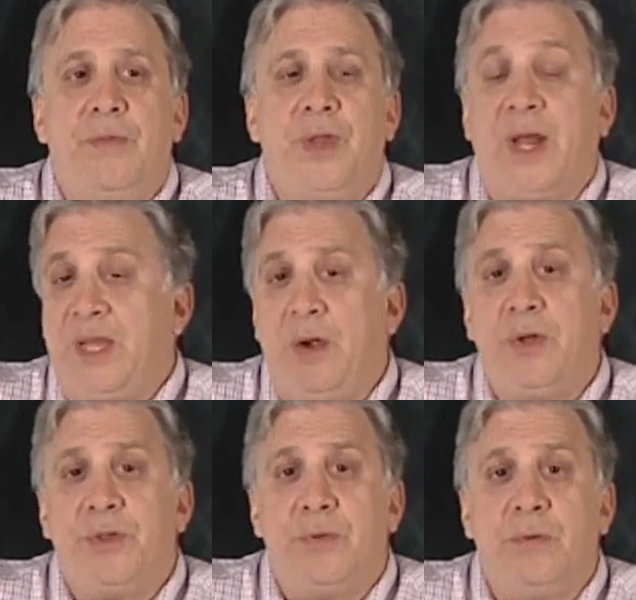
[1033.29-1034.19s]
that I
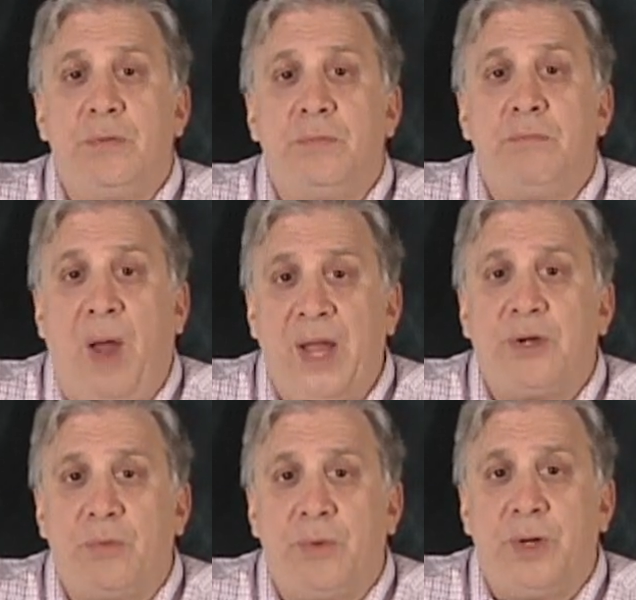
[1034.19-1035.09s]
carried through my
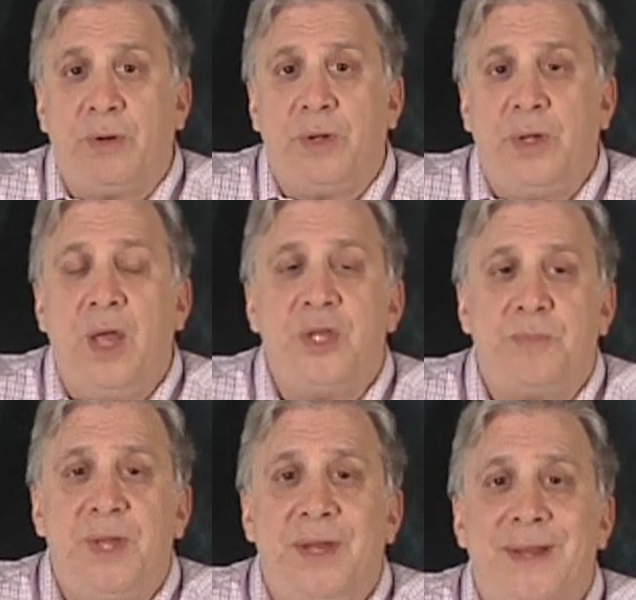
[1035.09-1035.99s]
career has
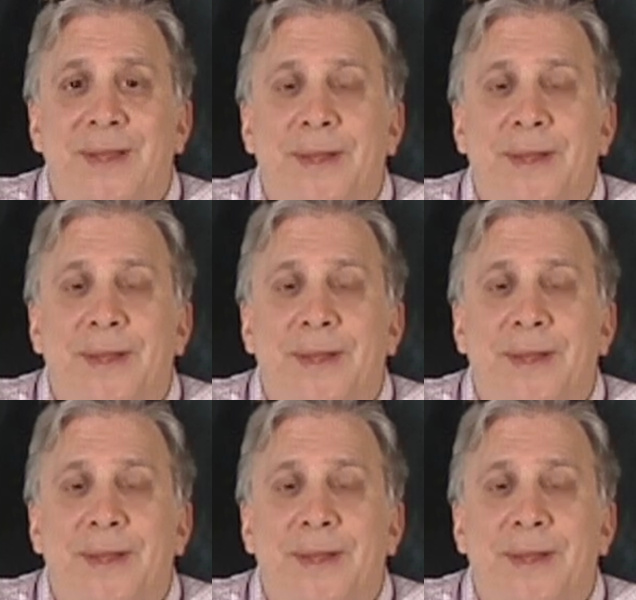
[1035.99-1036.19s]
been